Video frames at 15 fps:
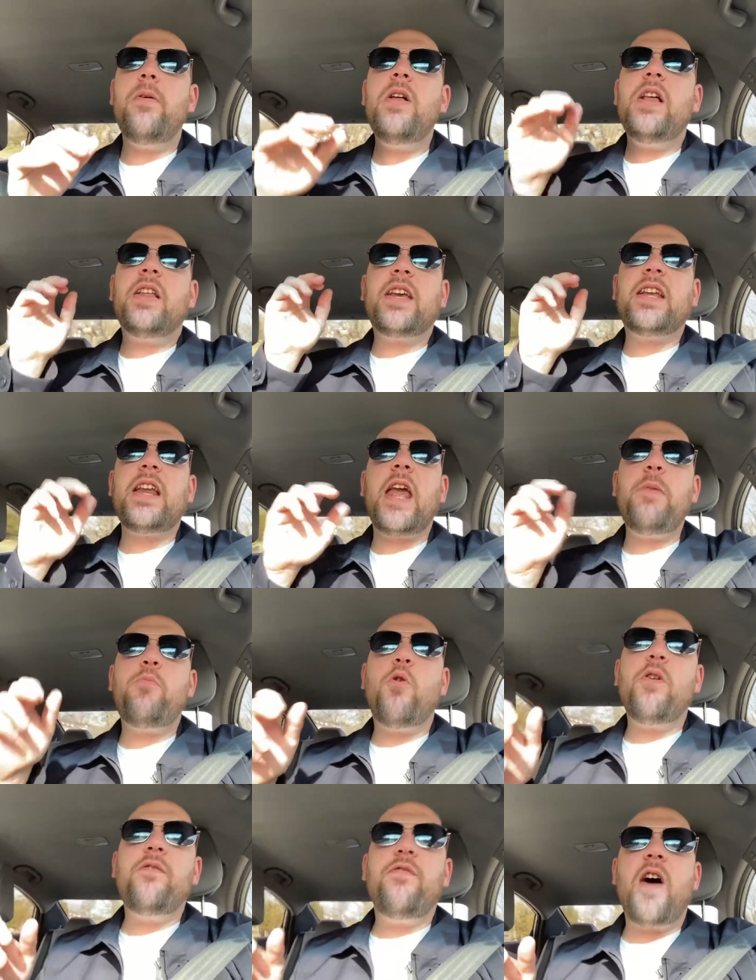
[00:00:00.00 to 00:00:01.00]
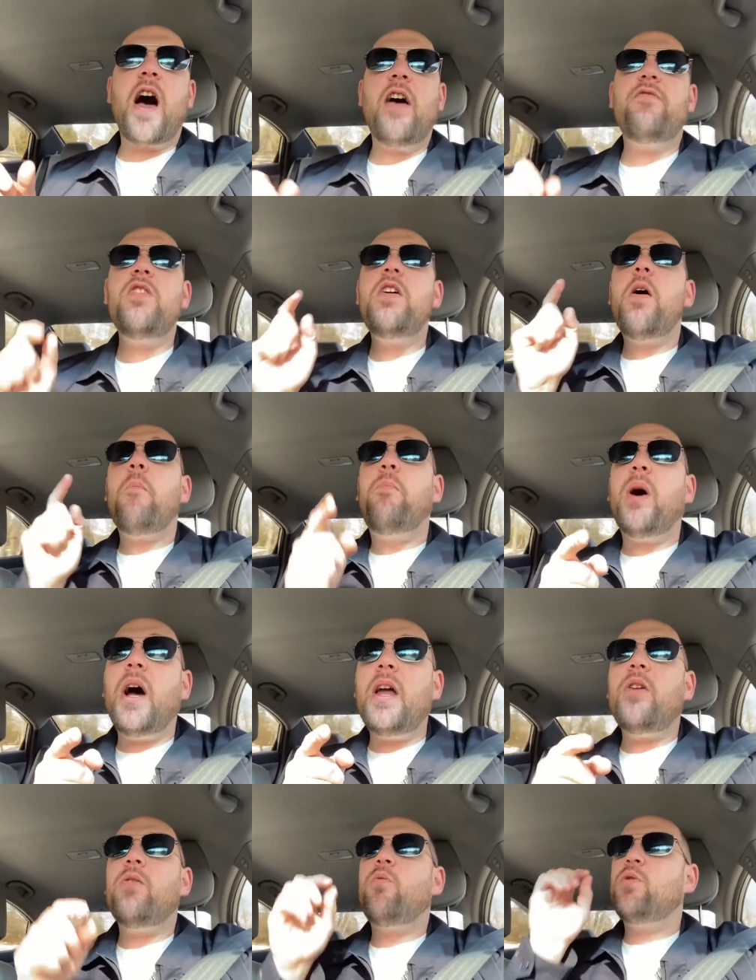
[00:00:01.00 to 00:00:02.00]
like an 8.5.
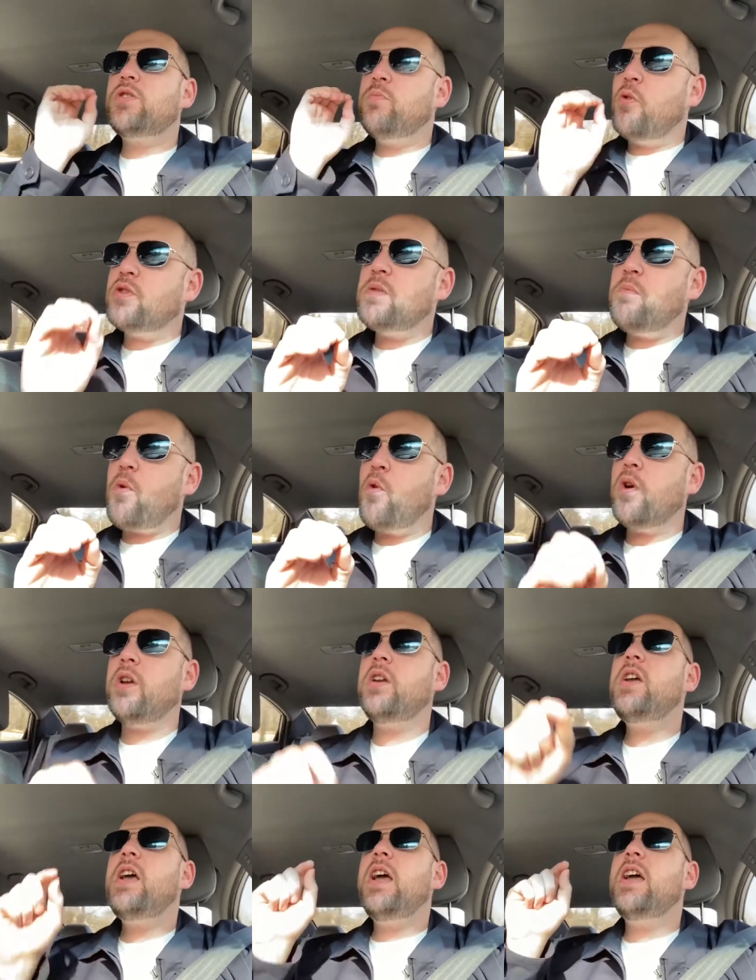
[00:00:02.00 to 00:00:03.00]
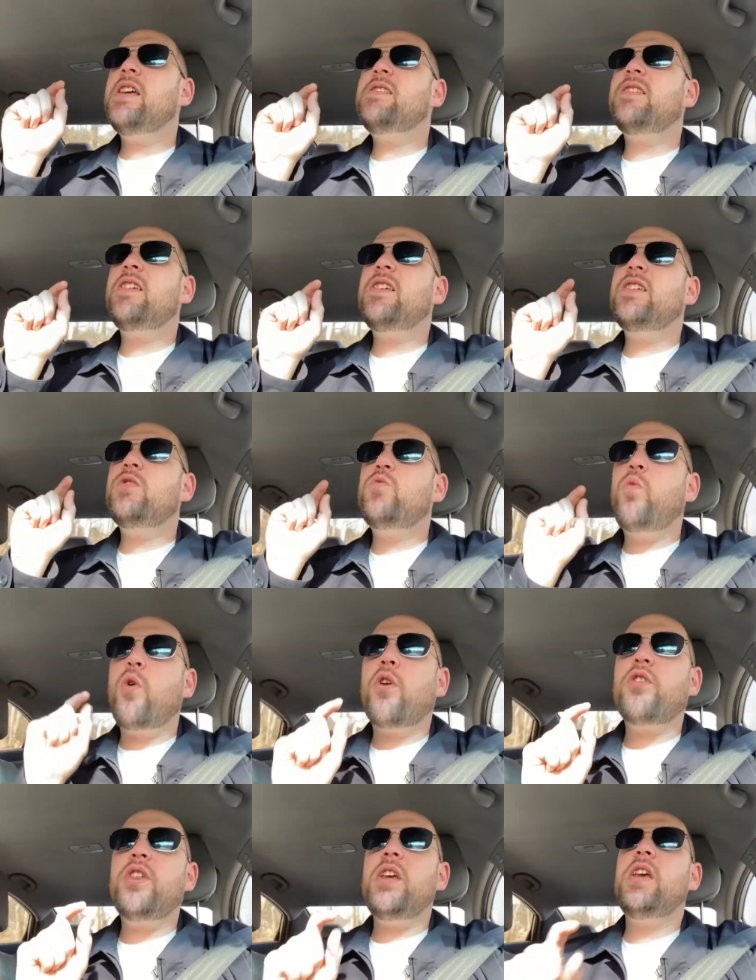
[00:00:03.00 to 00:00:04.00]
But what's most important is it is
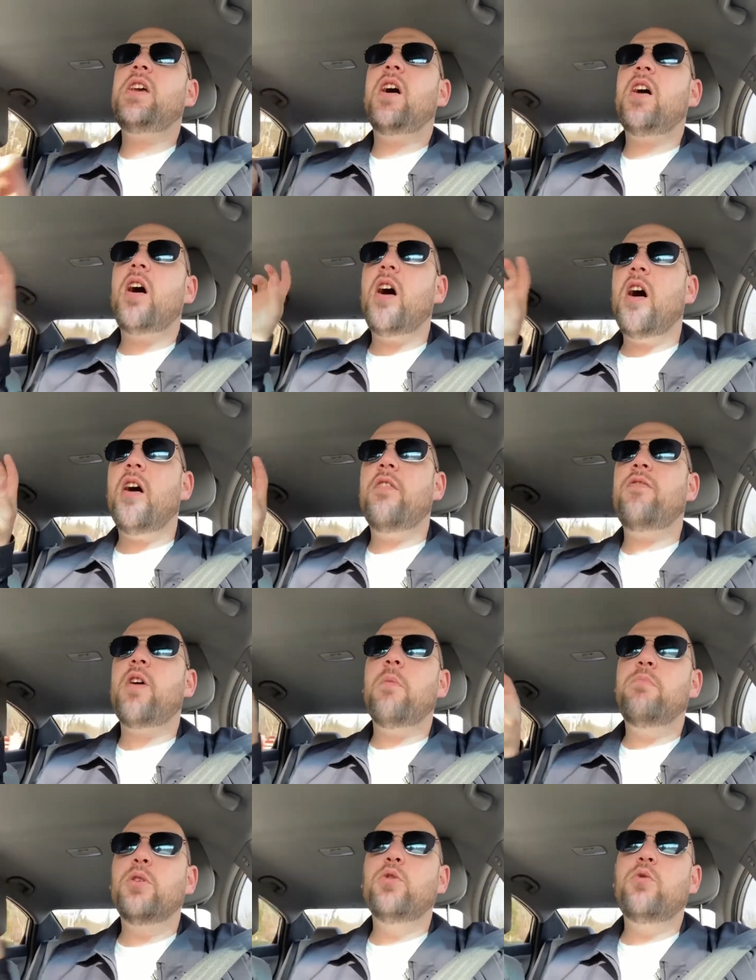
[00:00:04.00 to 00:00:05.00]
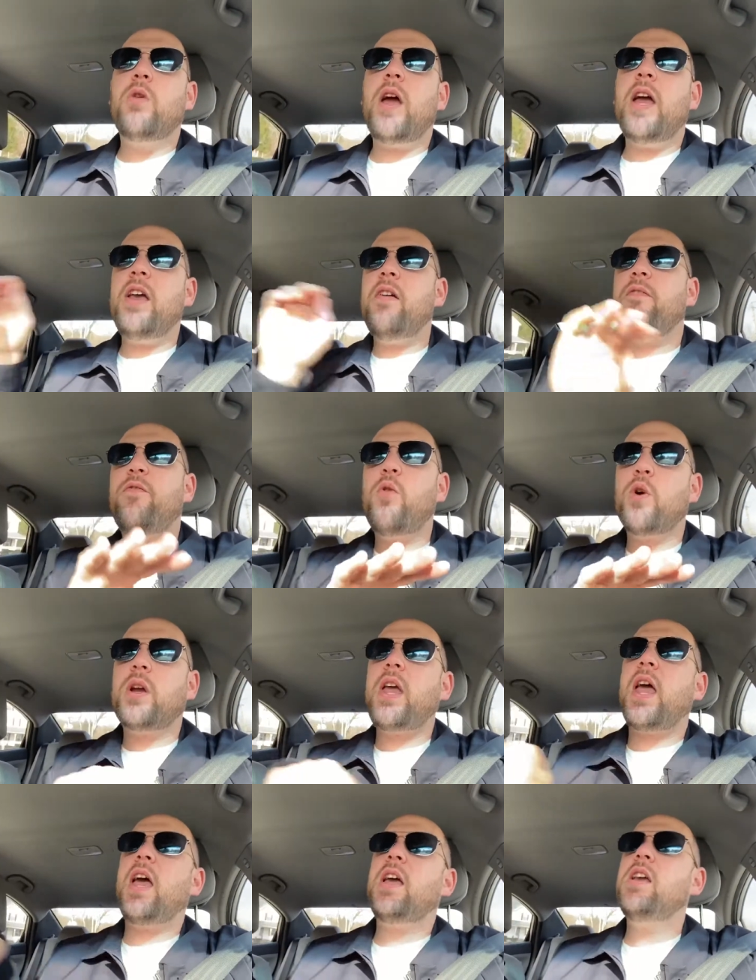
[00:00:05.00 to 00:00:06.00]
worthy of a Blu ray
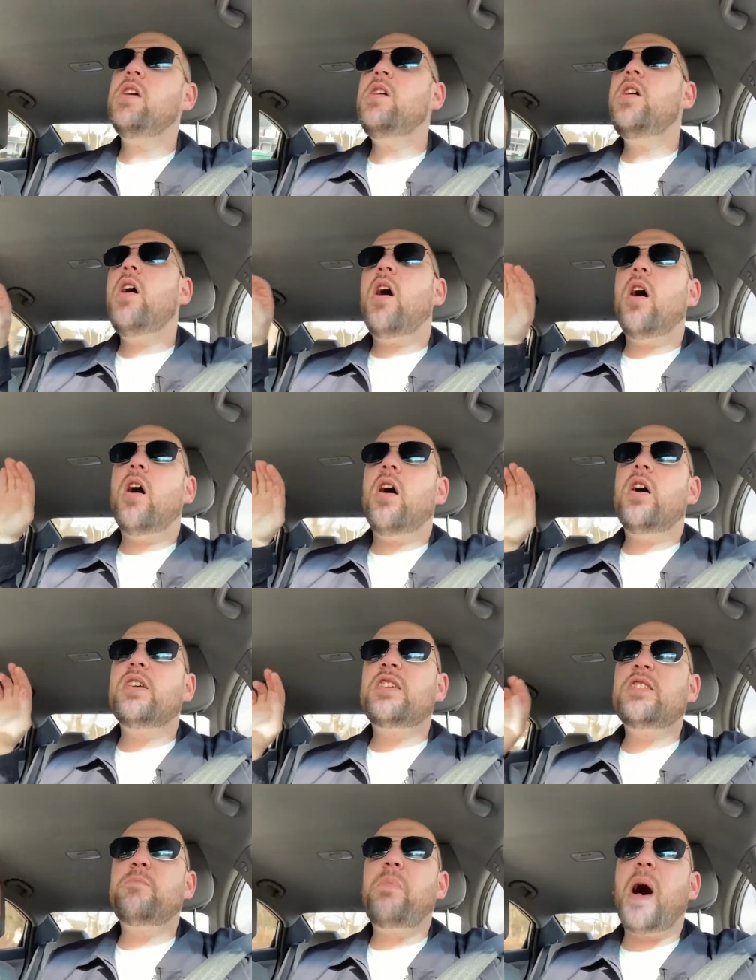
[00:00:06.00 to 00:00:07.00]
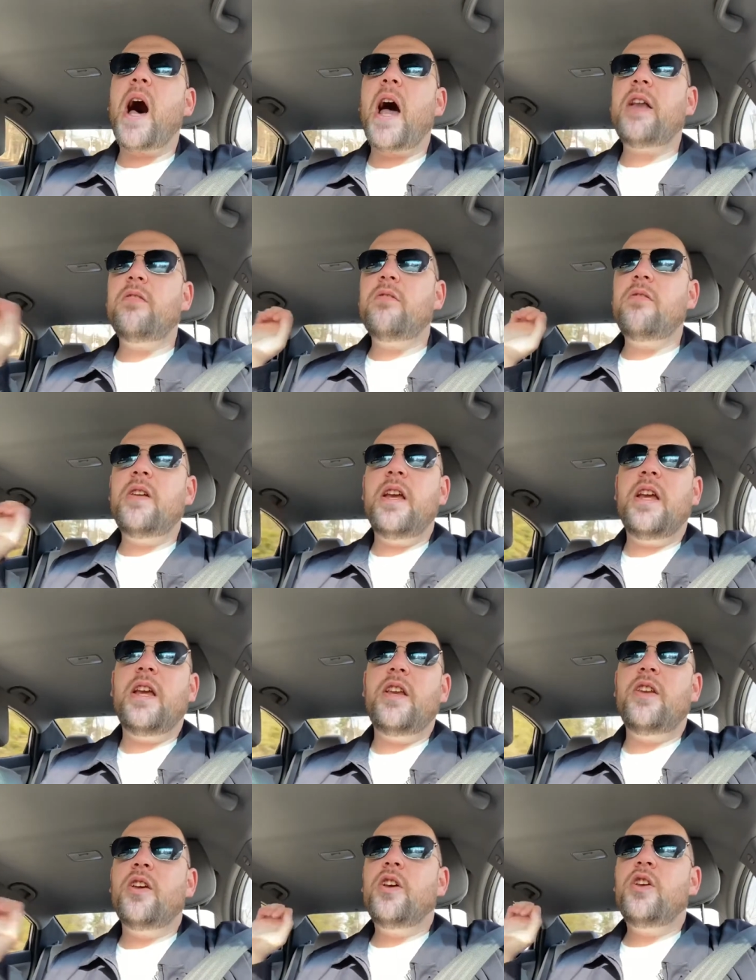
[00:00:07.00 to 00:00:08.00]
4K uh, spot
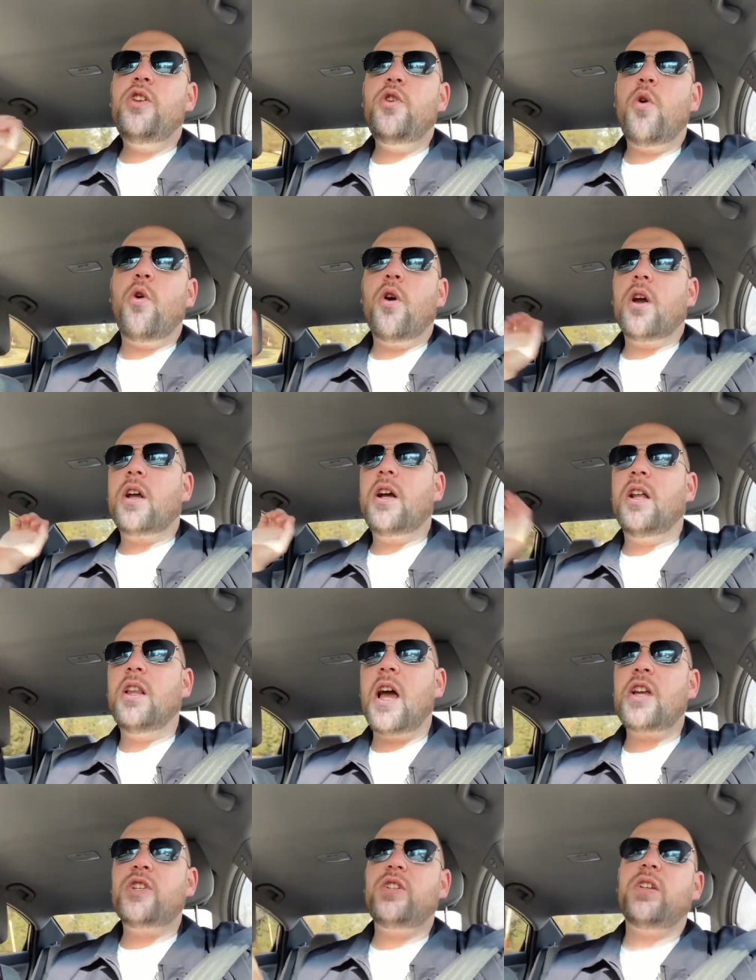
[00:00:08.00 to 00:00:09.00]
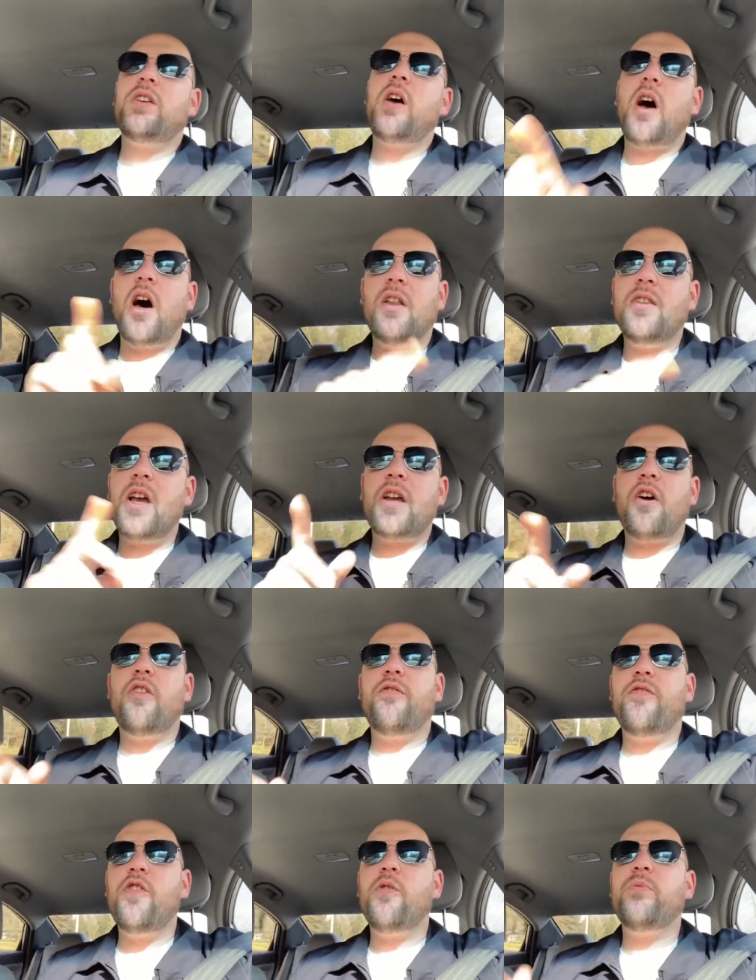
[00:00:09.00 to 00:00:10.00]
in your collection, unlike
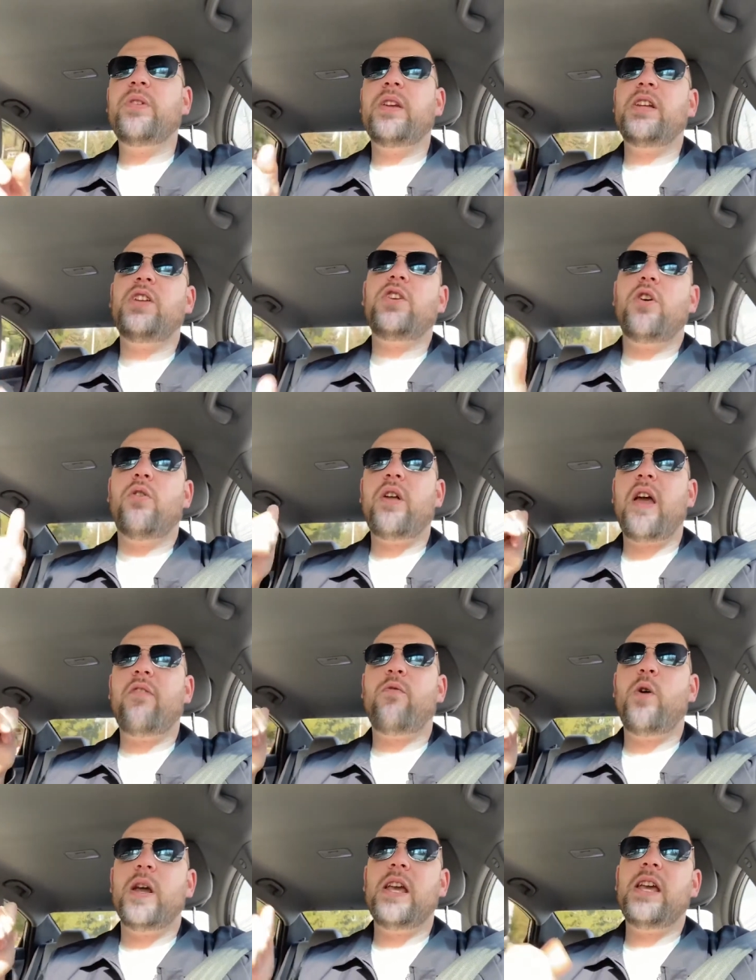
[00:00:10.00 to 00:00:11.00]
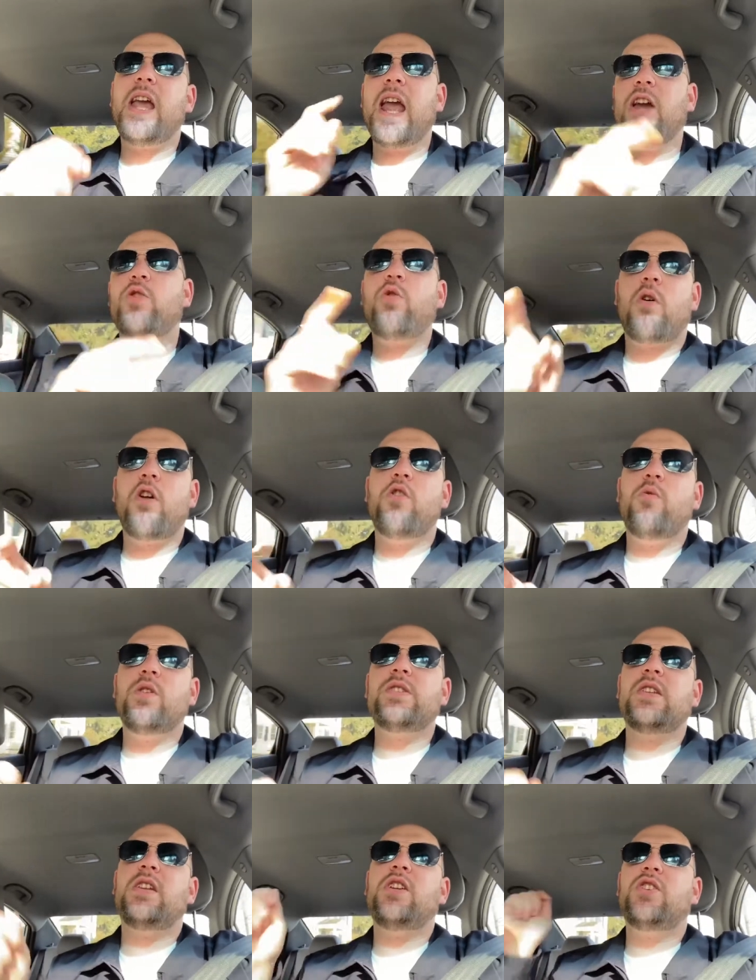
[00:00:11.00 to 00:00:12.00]
other films that need to go to FYE and or other
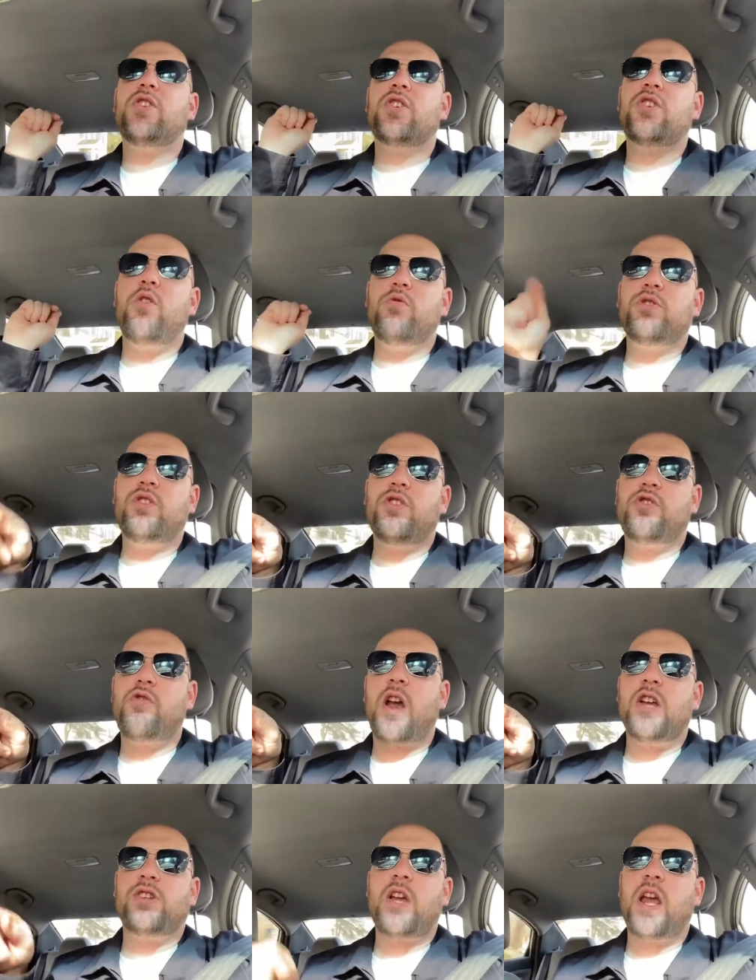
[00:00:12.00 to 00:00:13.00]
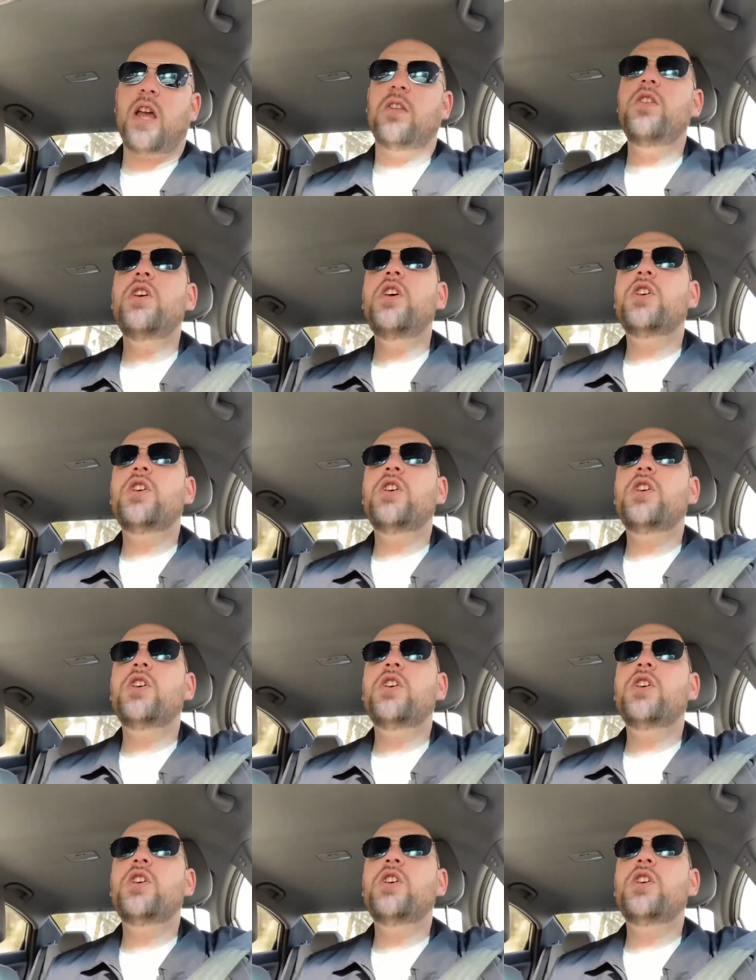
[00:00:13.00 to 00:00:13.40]
ones that need to just go into the trash can.